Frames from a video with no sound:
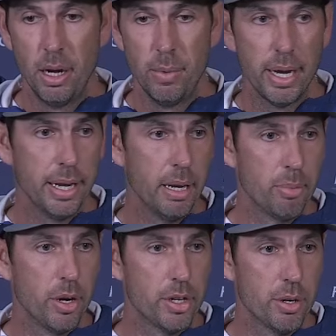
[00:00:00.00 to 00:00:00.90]
We got to get
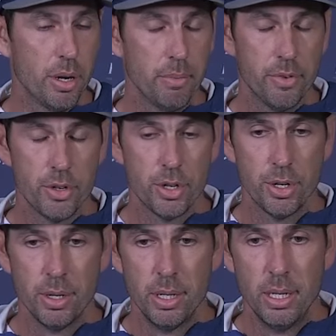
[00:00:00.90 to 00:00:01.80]
pressure on them for
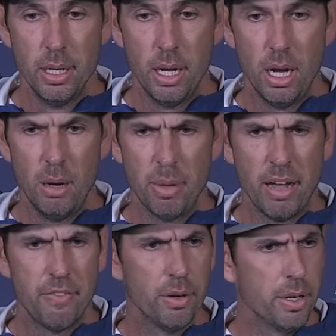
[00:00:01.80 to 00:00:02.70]
sure. But
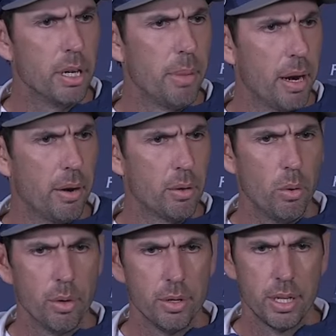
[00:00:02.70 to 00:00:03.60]
I feel good about our
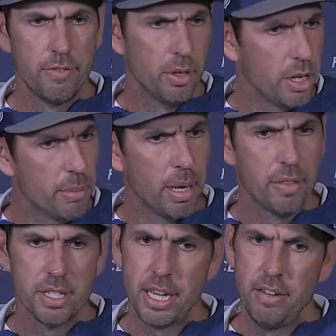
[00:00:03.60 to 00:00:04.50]
corners. I feel good about
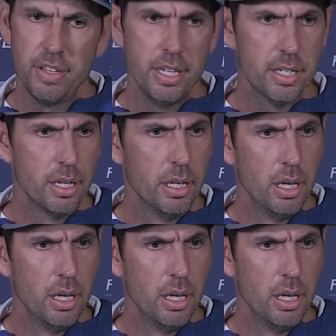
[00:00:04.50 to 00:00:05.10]
the safeties.